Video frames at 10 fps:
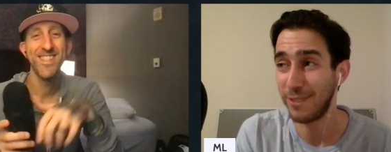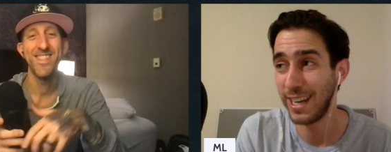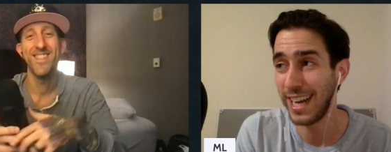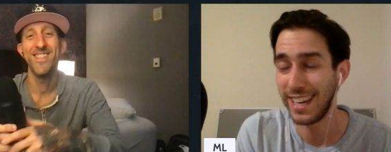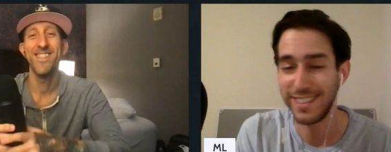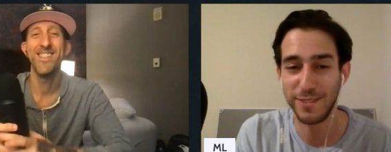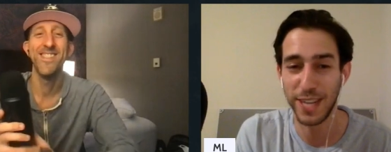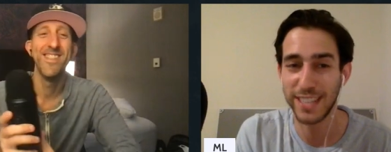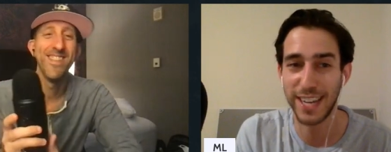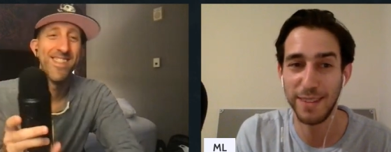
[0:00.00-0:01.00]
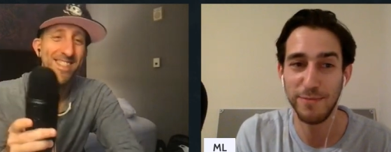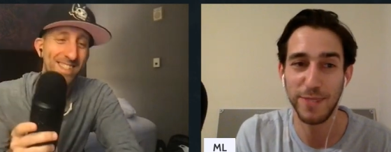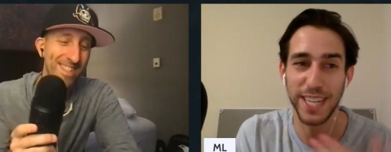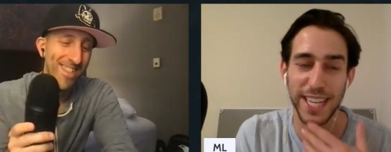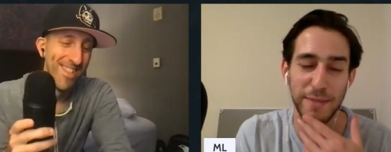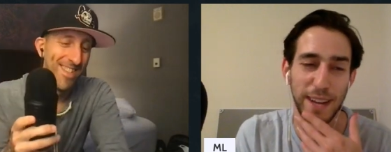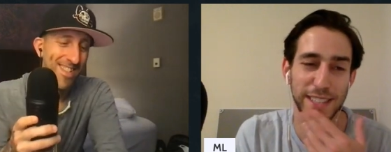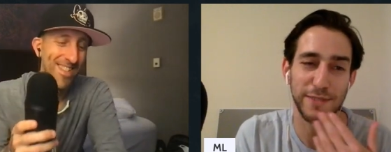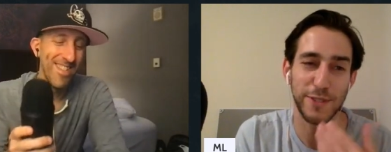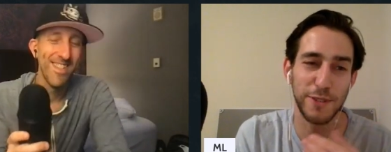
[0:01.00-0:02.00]
Speaker 1: Why not? We got time. We can keep
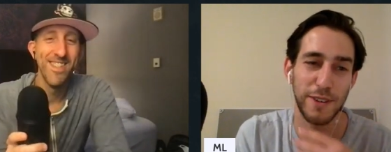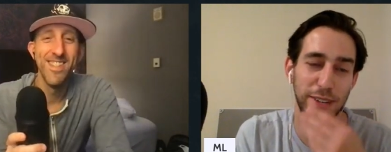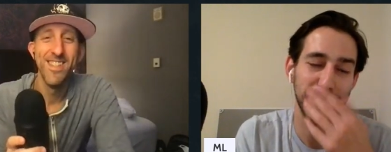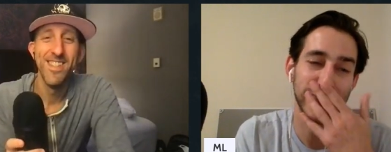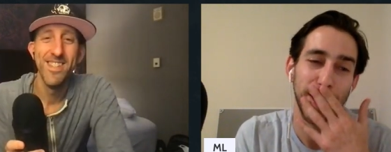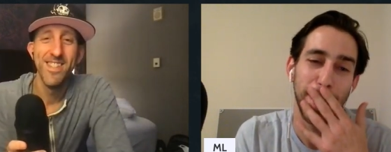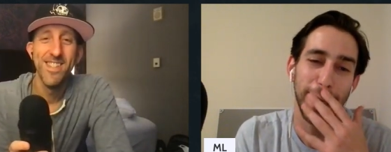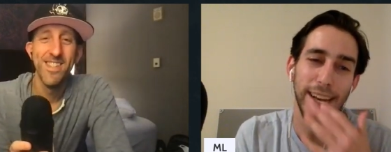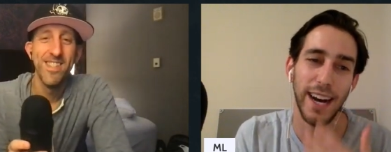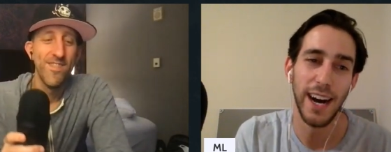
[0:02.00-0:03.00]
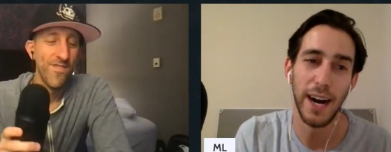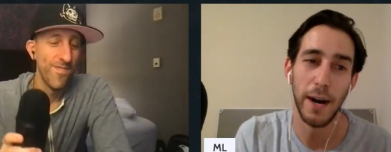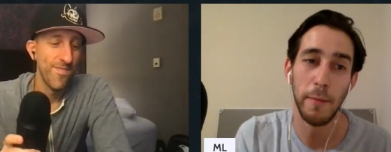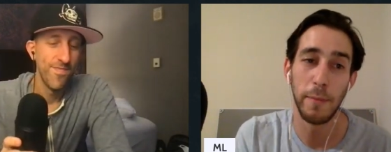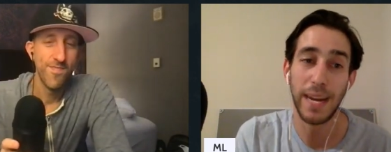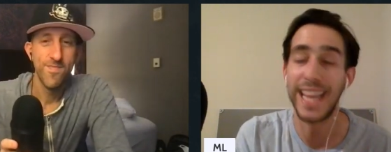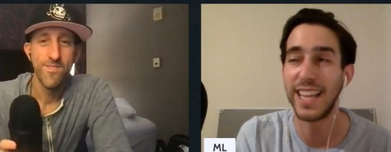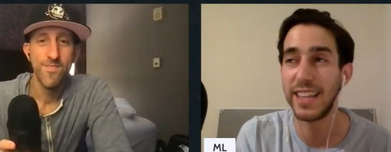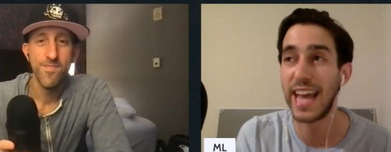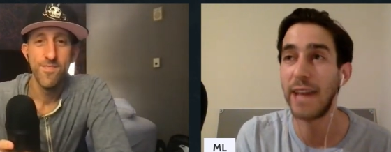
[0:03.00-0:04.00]
asking for whoever it is. Um, but I
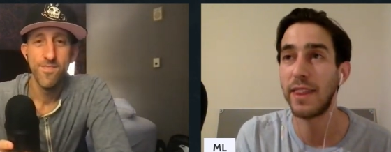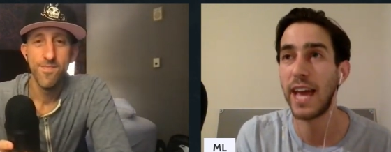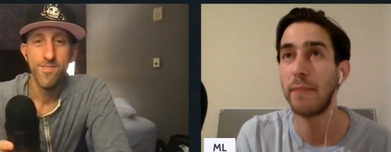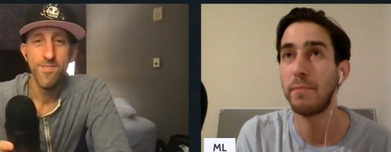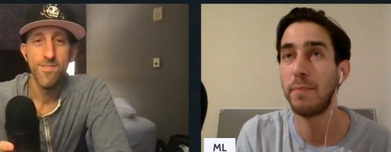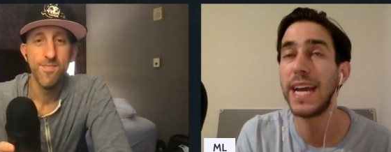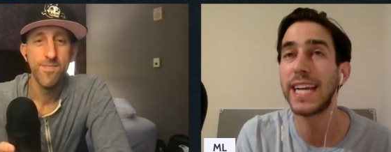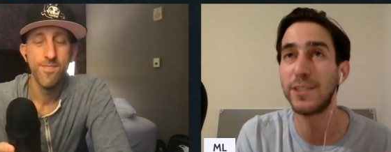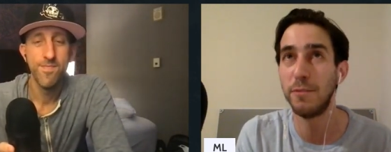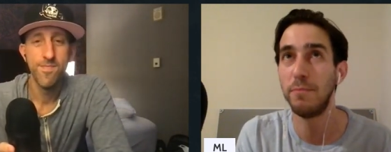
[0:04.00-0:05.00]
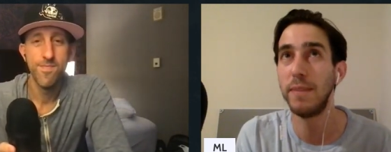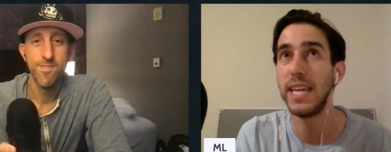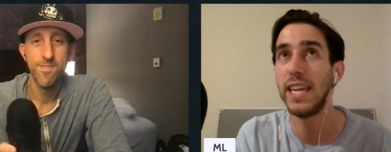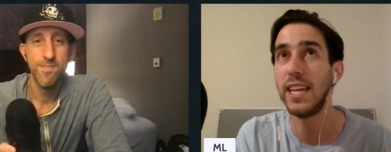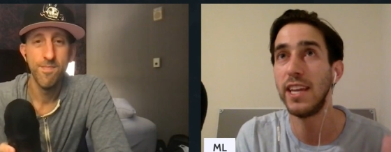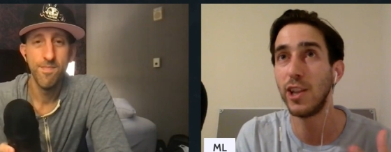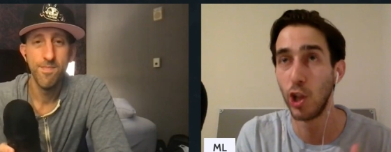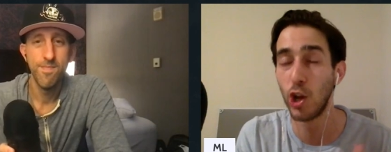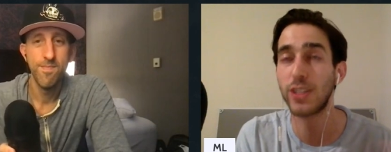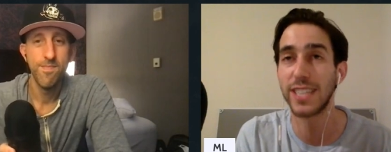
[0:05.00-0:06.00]
that that pick to me
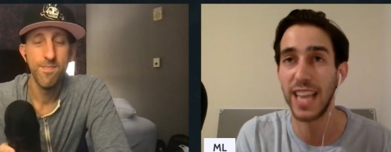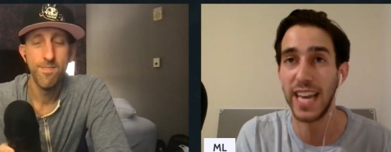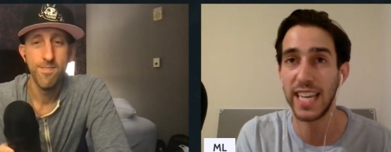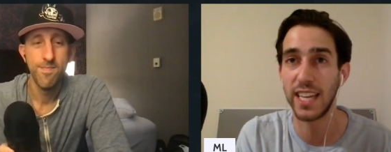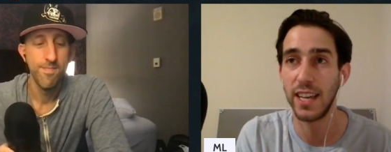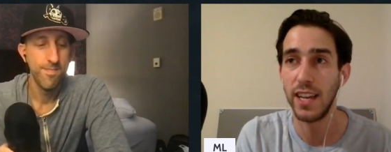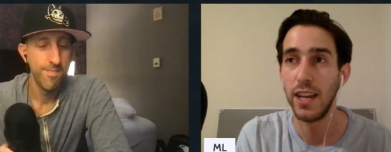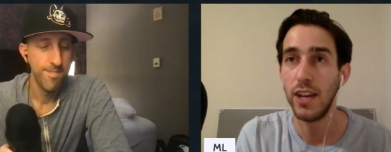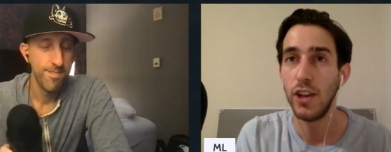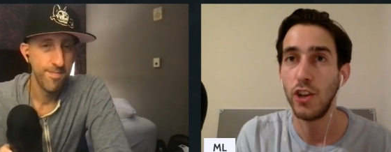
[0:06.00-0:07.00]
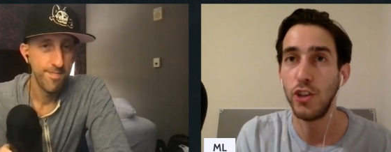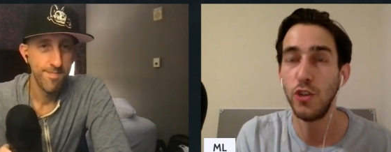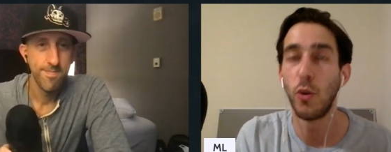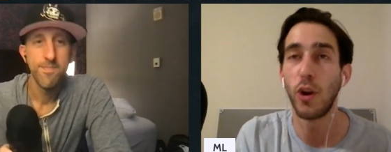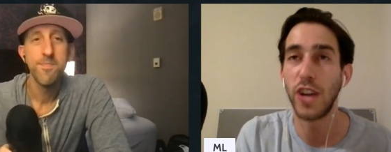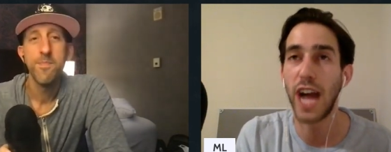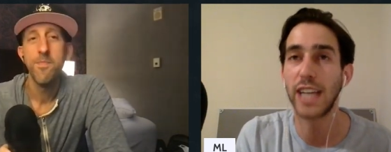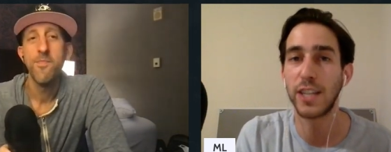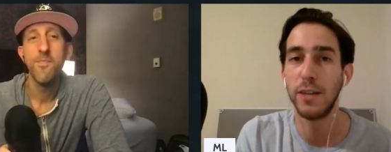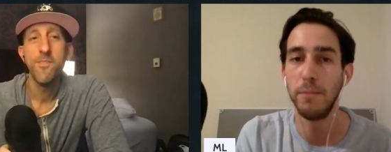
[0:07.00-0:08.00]
looked like you are
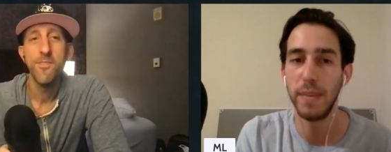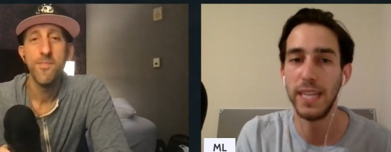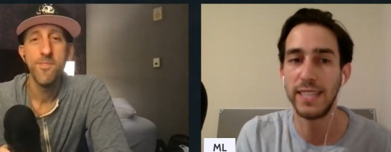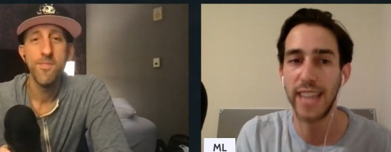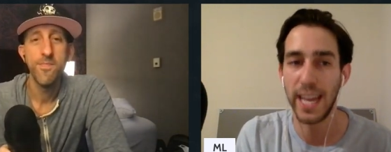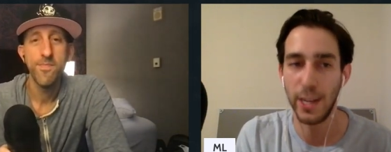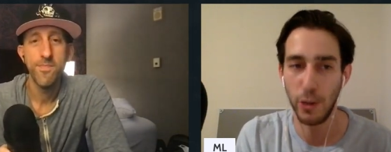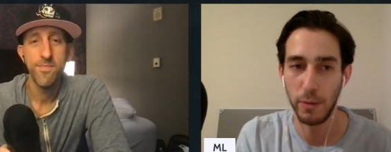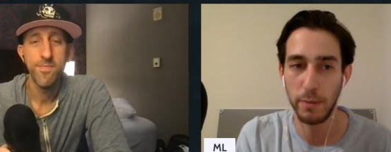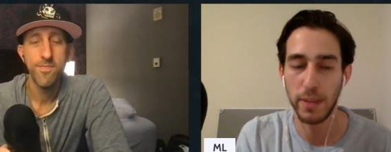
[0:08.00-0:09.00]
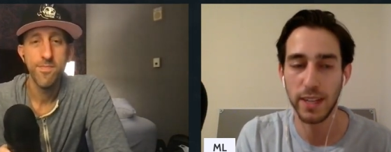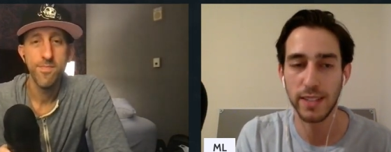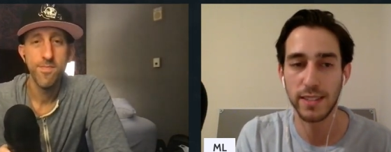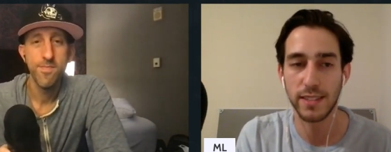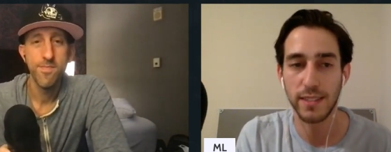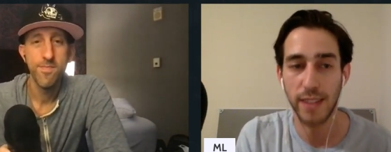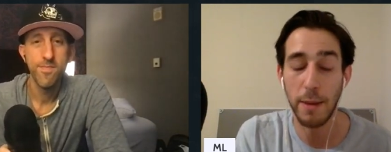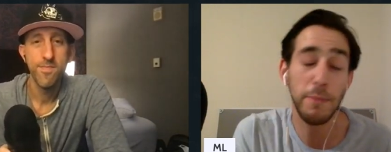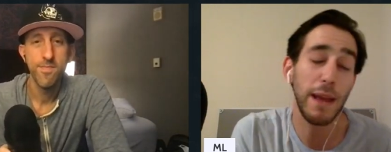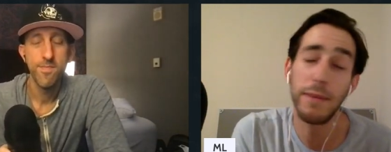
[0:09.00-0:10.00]
not committed to Anunoby because I
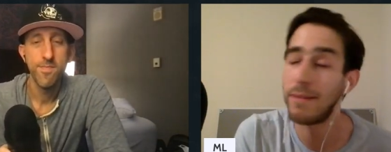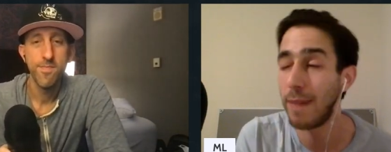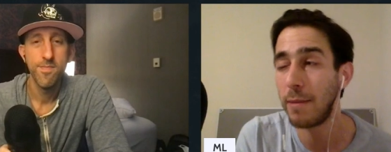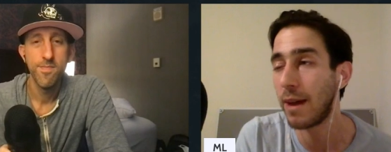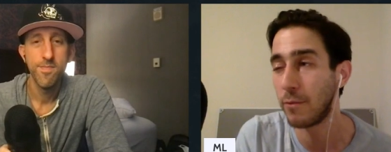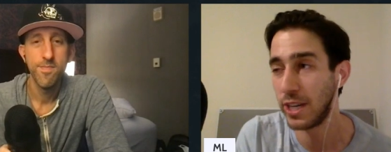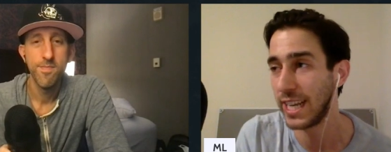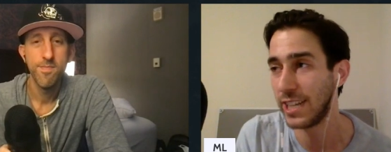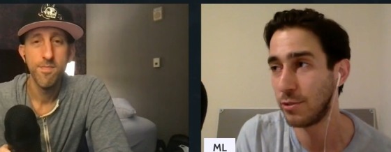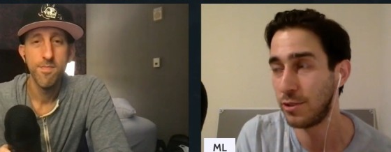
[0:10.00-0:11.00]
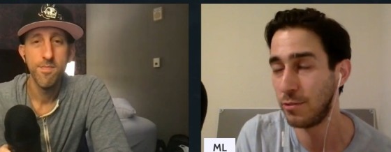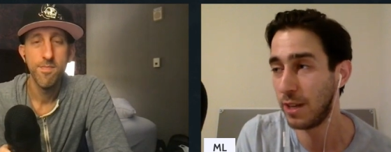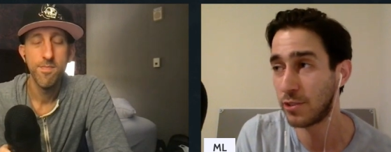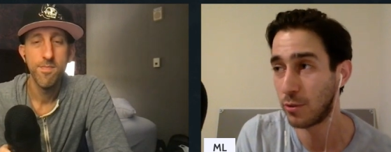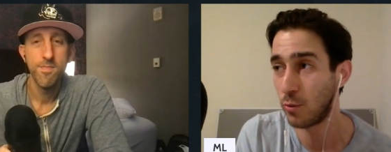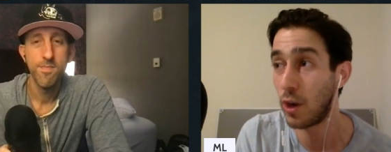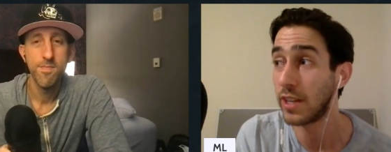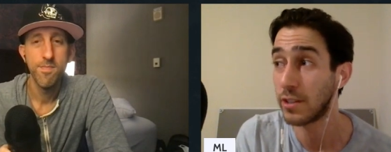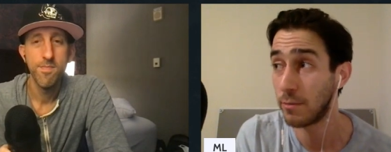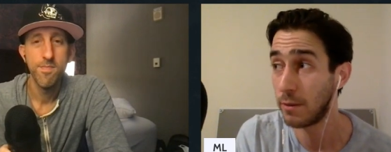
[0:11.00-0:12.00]
mean maybe maybe I'm reading into it too much or wanting
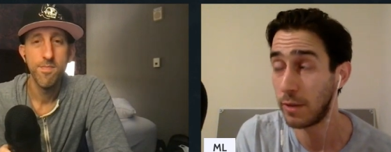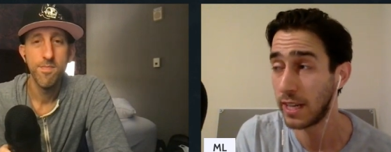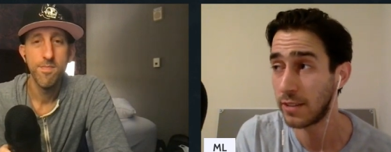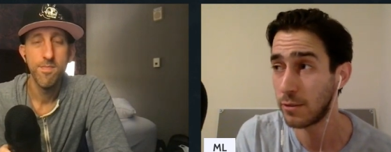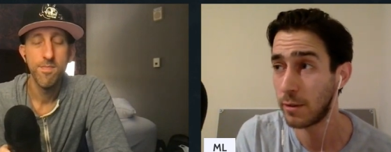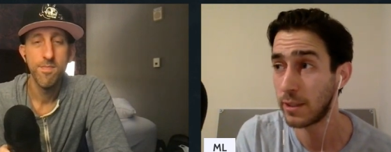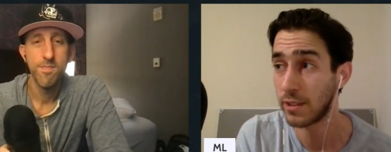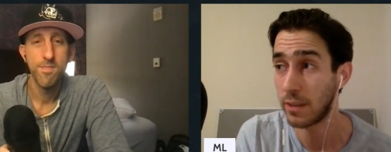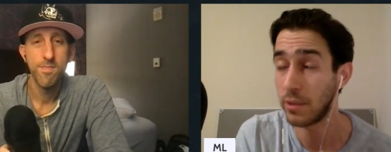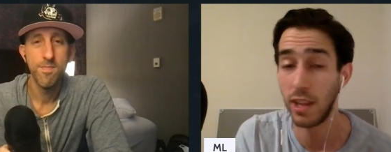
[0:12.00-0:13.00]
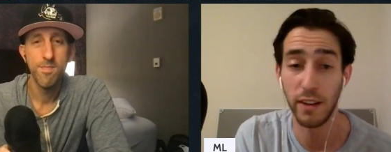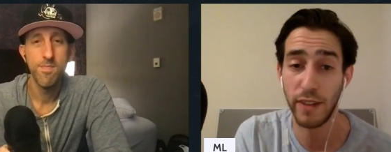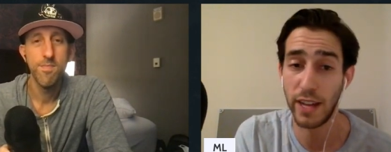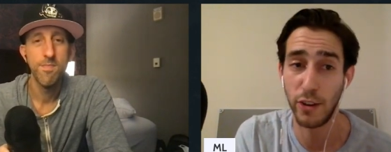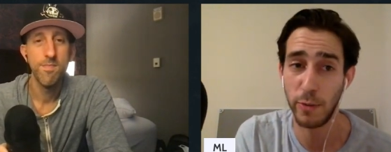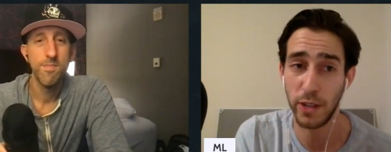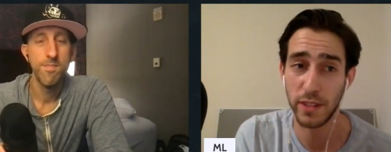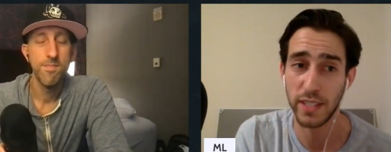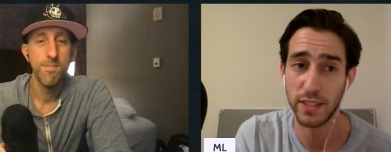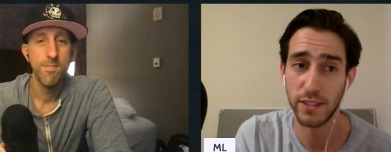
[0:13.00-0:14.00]
to be reading into it too much because I would love Anunoby on the
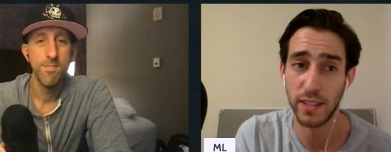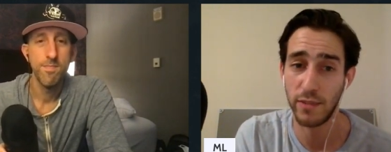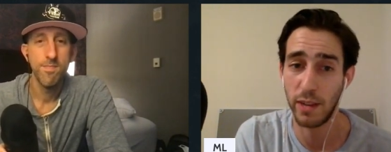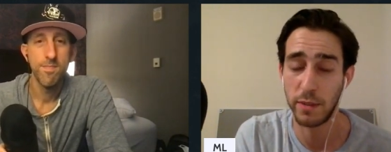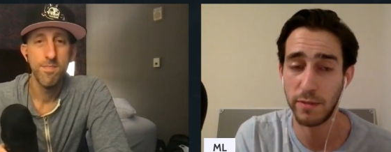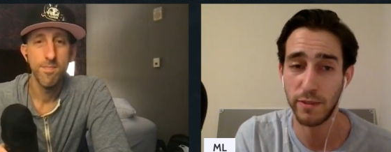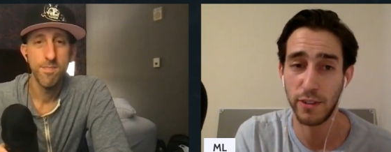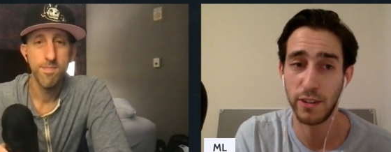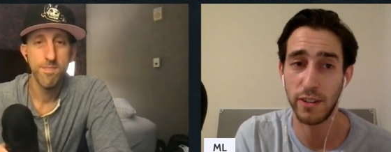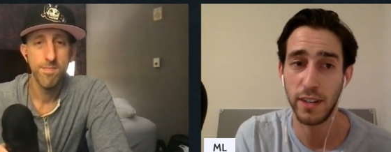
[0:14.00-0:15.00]
Sixers. I've loved him for